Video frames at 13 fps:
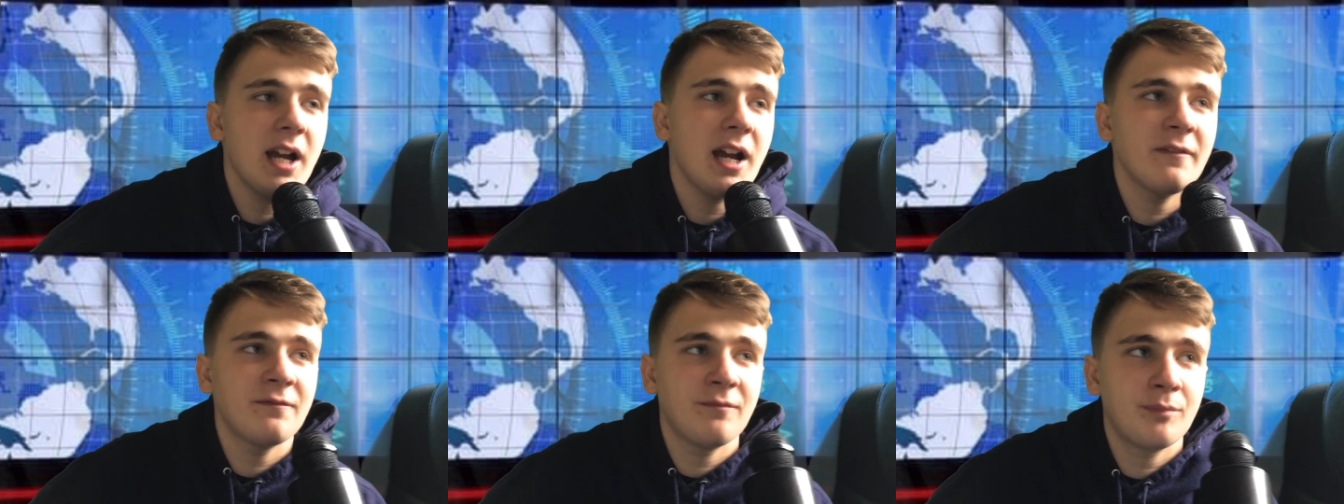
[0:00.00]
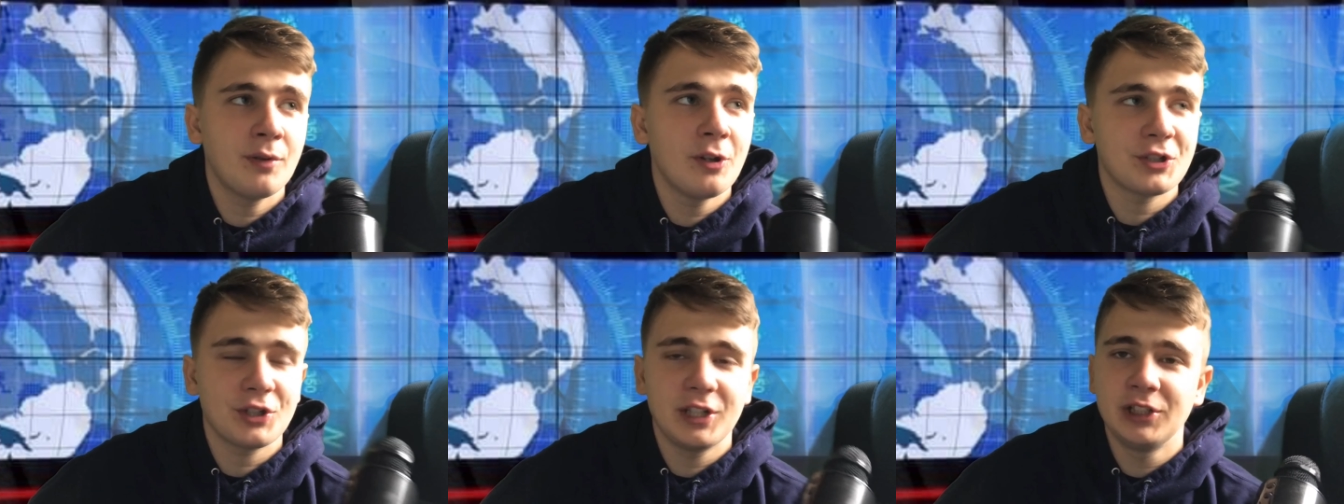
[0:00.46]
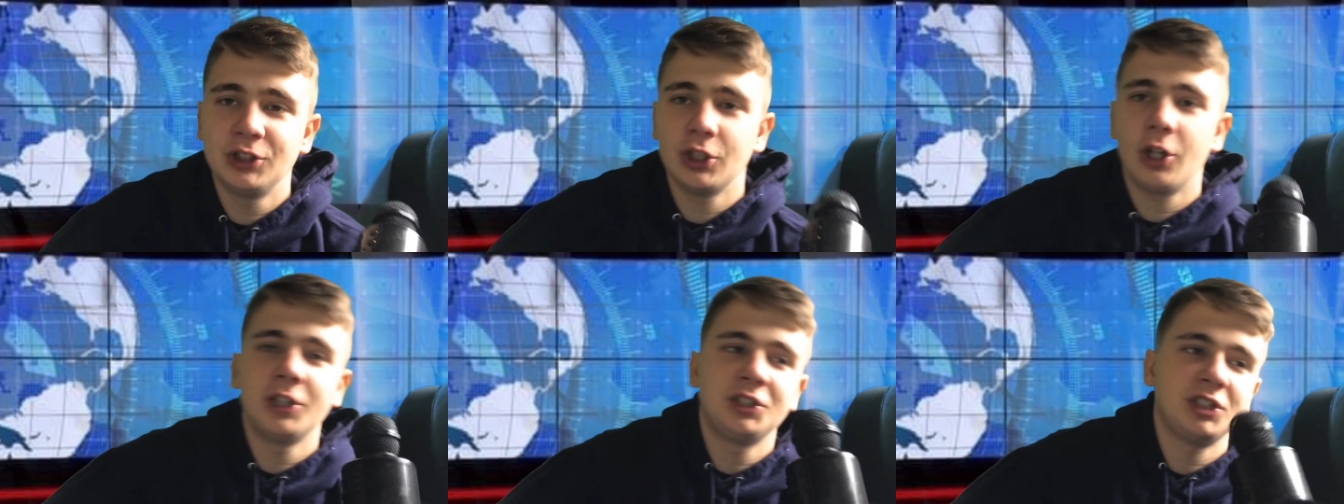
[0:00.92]
I've personally
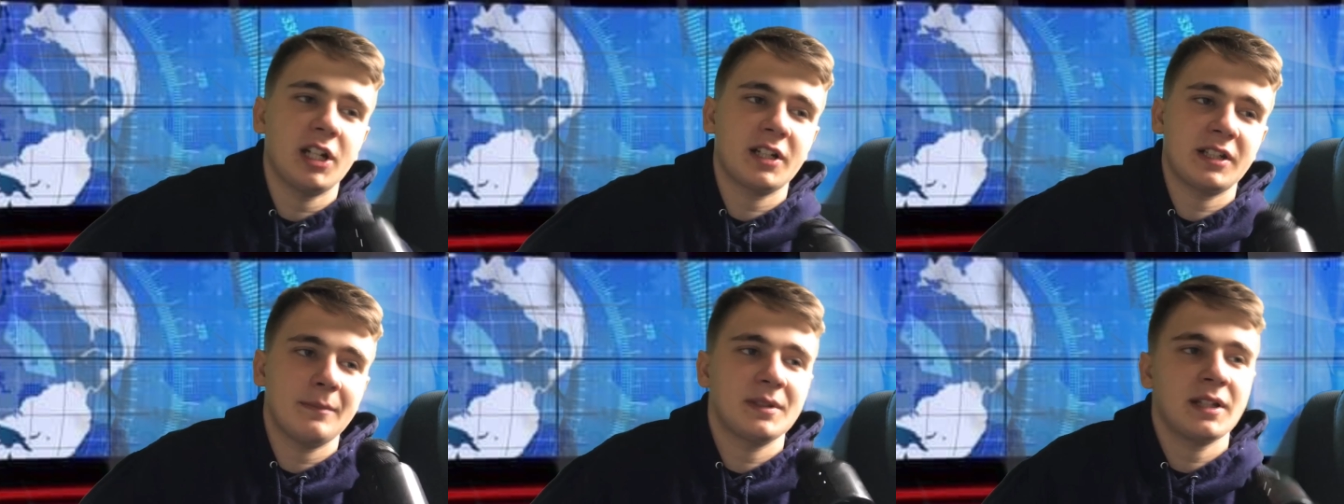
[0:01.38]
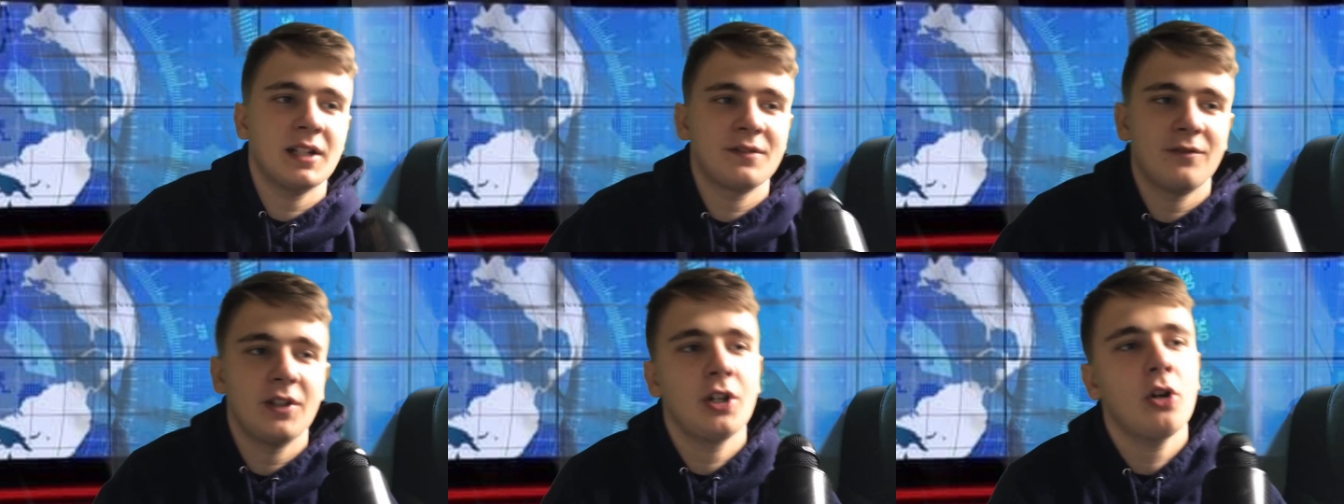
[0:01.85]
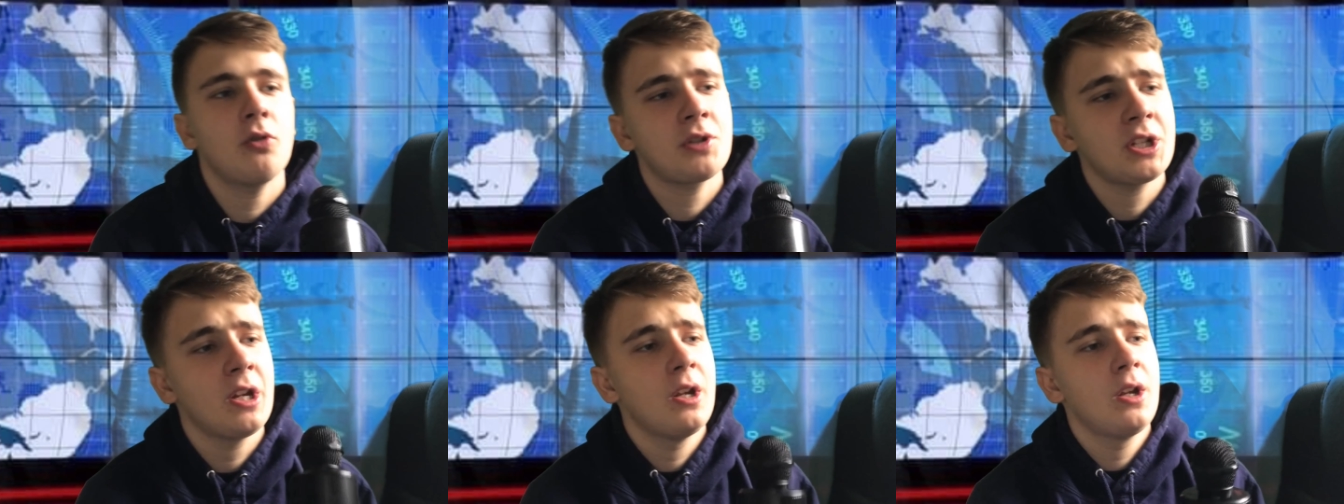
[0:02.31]
enjoyed Jacksepticeye's videos.